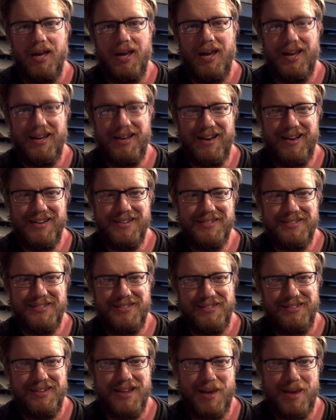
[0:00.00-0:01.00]
Hey
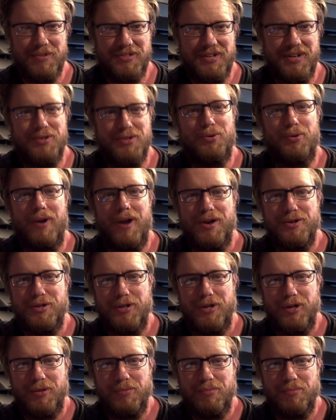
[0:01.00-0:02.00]
guys, MSH Garage
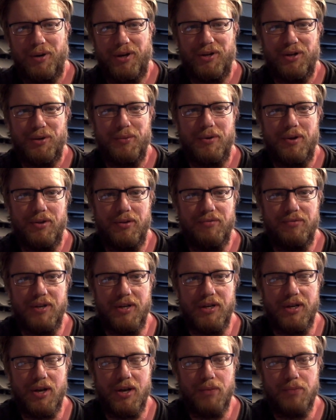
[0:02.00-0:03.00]
here, bringing you another
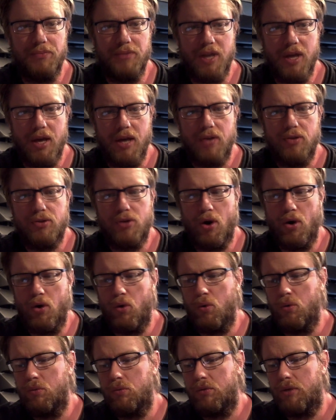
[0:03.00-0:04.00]
video.
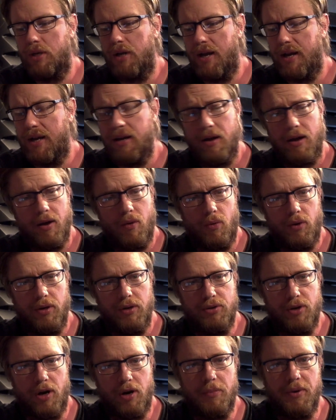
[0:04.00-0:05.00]
So today I
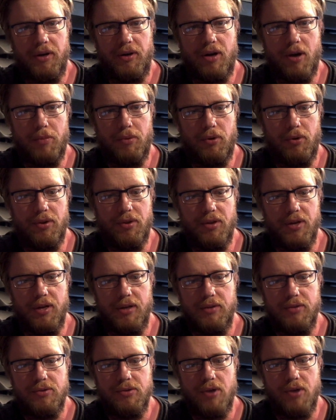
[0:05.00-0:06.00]
want to talk about a couple of
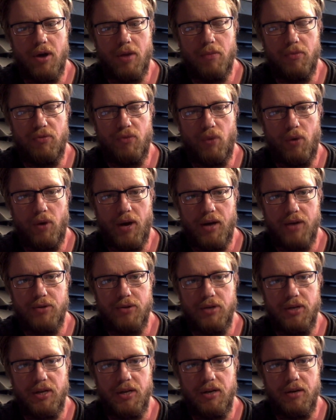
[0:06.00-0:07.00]
things before I
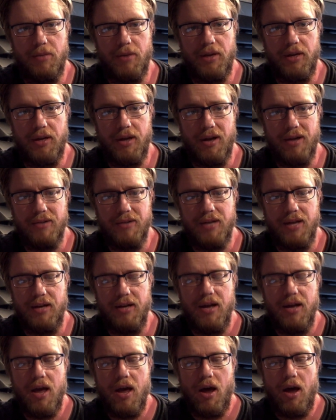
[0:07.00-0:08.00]
actually get into my content.
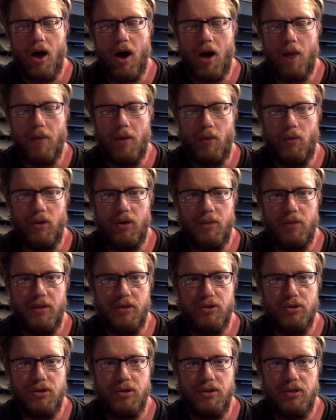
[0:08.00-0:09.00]
I wanted to
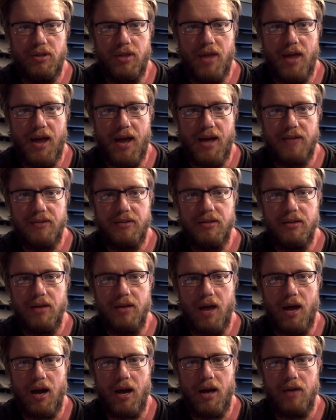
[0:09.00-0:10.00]
mention that
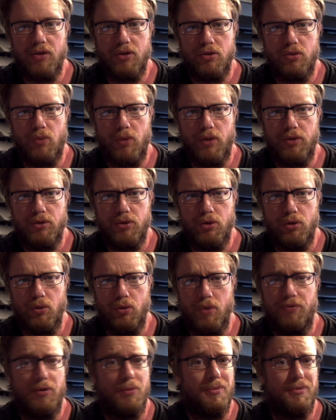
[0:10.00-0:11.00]
I just went
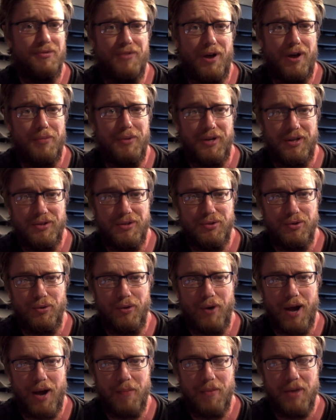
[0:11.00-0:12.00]
to, if you've been following my
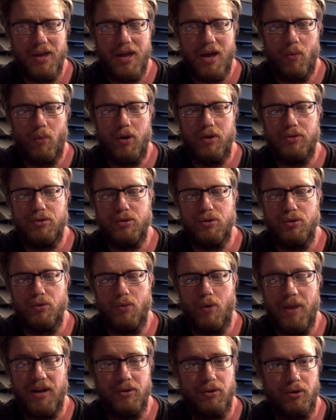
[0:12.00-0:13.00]
Instagram, I went to
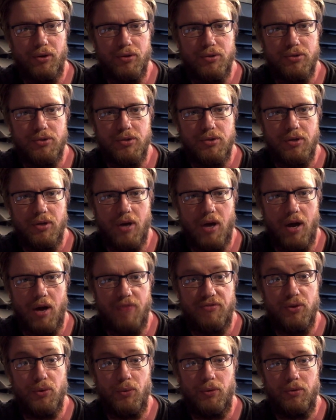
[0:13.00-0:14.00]

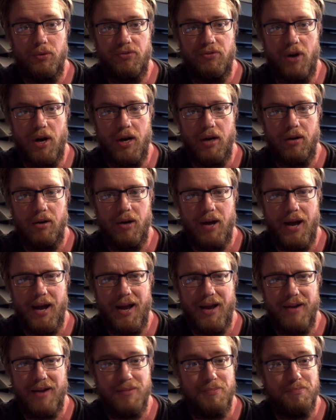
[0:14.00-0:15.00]
Pennhurst Fuel and Fire,
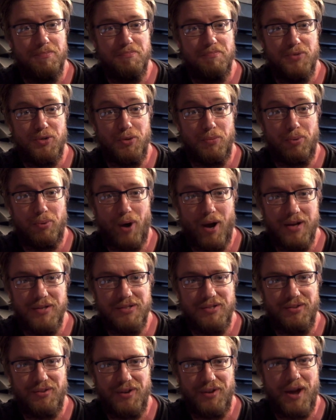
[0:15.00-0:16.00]
and
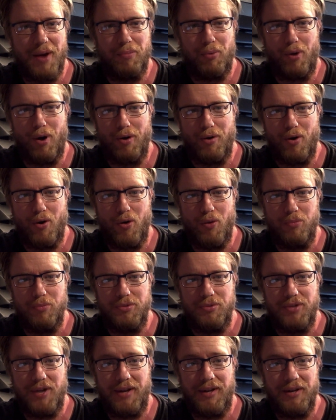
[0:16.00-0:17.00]
surprisingly I brought home
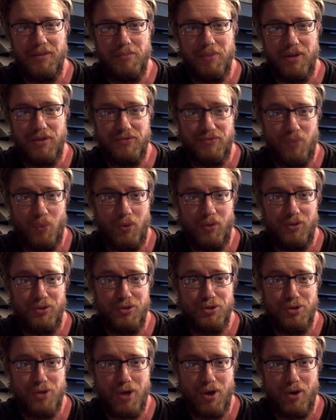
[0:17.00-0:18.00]
second best Ford in
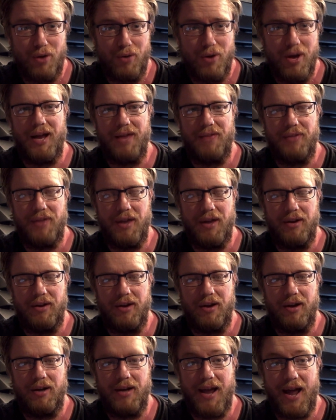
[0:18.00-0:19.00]
show at that
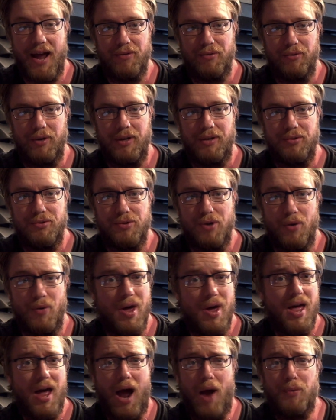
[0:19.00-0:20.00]
gathering. So
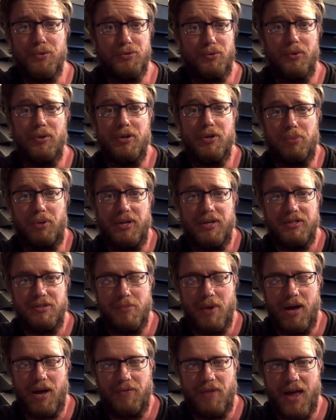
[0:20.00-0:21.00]
I was really pleased
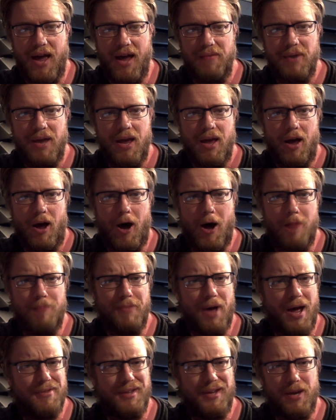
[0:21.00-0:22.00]
about that.
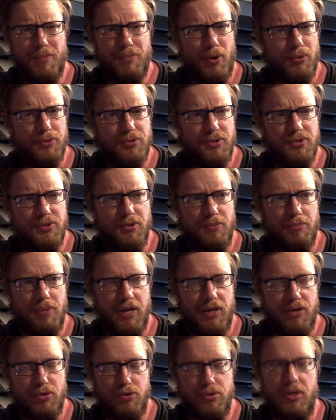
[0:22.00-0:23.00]
I think I posted some
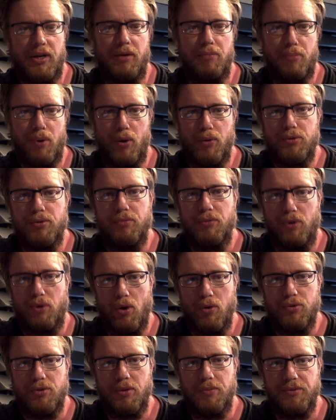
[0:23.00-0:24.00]
pictures. I can post some
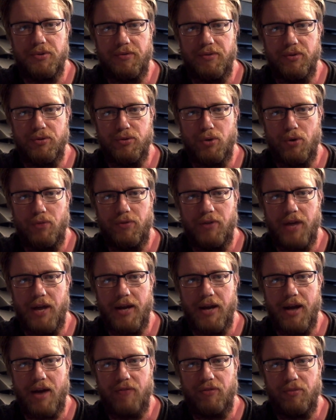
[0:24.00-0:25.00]
close-ups of the trophy
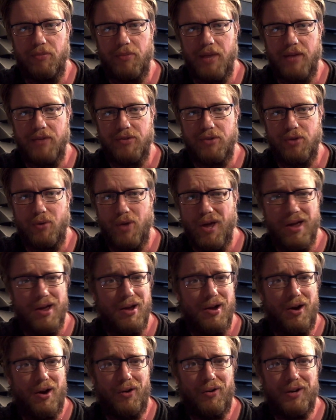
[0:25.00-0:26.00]
I got from that. So
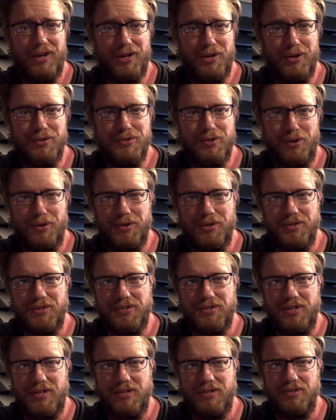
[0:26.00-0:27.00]
already good start to
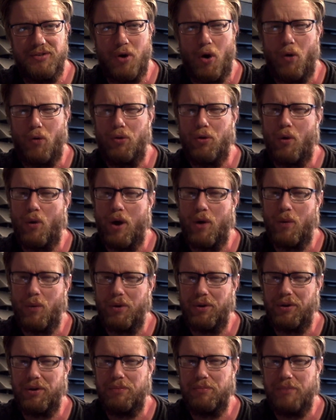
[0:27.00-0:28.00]
this season, although I
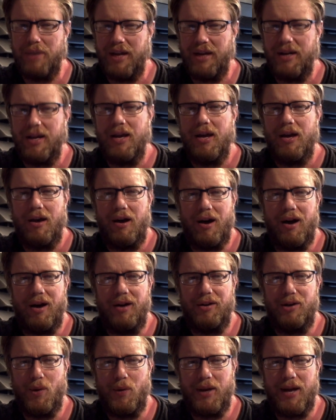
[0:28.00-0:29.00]
will admit
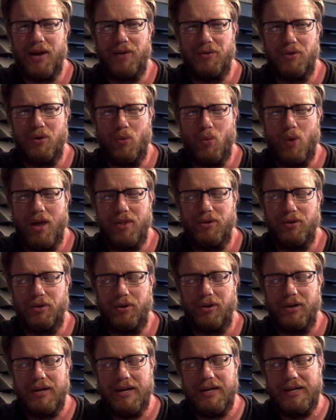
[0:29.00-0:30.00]
going out in the
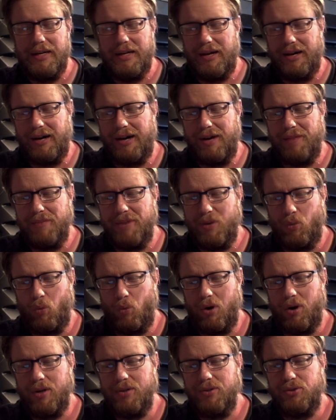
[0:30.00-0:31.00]
weather, it
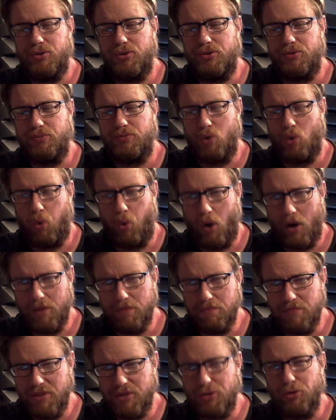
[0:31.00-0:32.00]
was quite
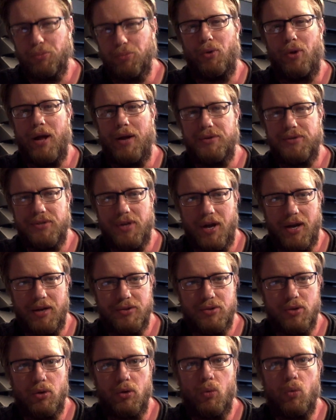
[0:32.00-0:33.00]
miserable
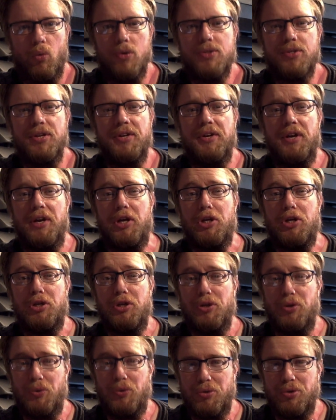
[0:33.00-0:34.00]
outside, so there wasn't a
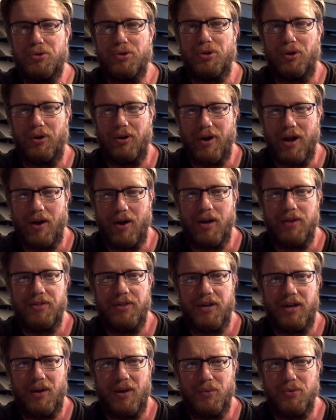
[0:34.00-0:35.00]
huge turnout. I
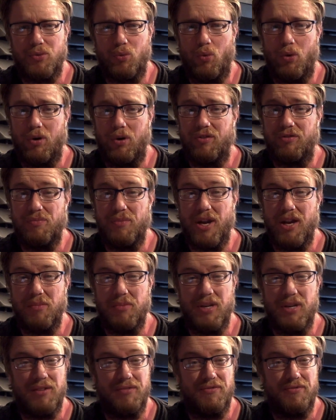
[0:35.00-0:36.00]
think I was one of
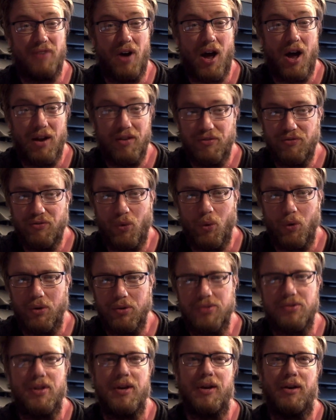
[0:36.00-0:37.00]
maybe 5
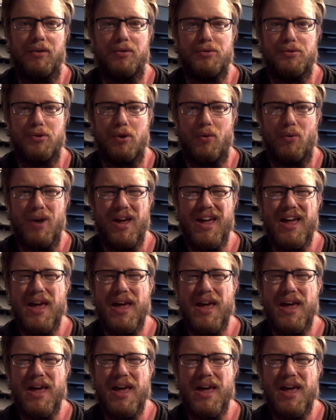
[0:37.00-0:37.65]
Fords there, so